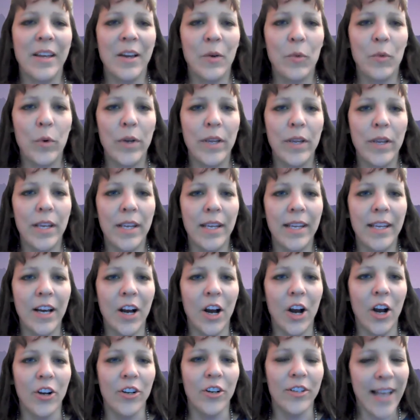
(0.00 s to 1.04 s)
We
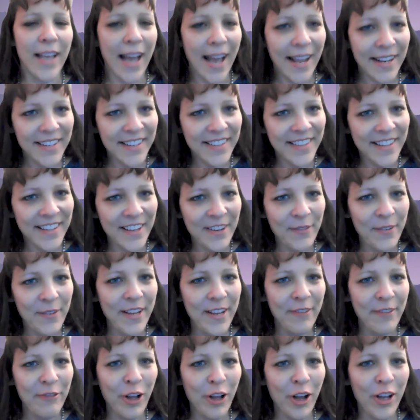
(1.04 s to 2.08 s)
are saddened that we
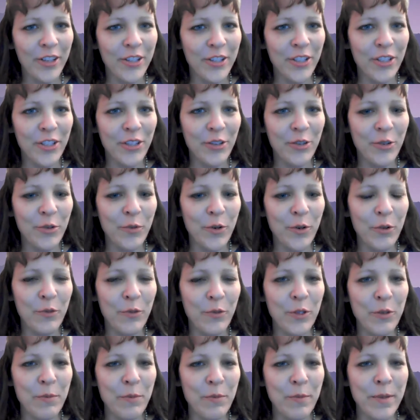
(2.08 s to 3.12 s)
have lost 2
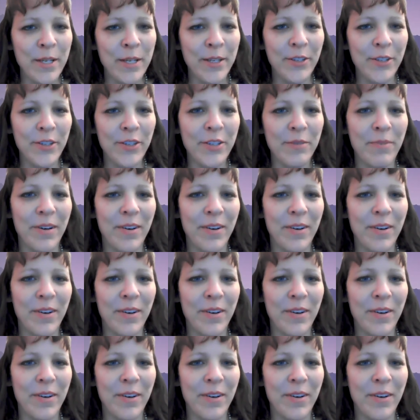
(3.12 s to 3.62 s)
wonderful speakers,